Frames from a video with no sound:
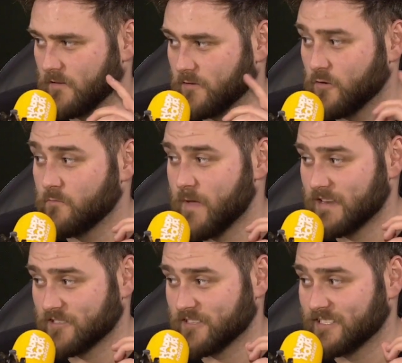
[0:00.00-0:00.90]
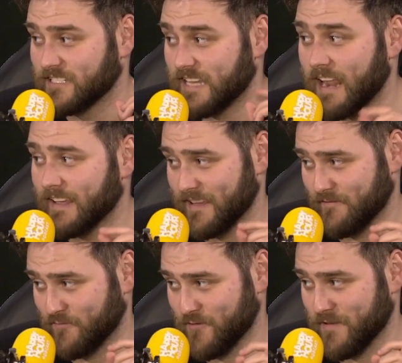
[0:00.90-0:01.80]
you mentioned selling it
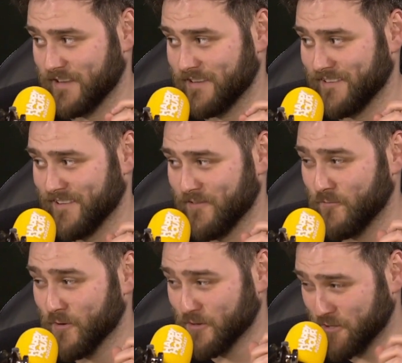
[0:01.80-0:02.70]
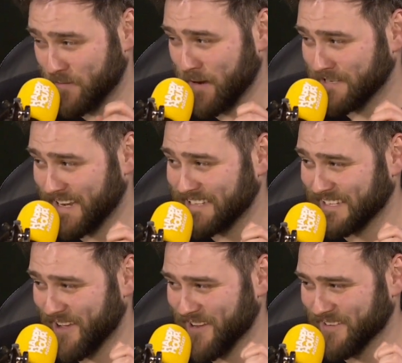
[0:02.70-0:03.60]
for 1 billion. Would you be able to let it go?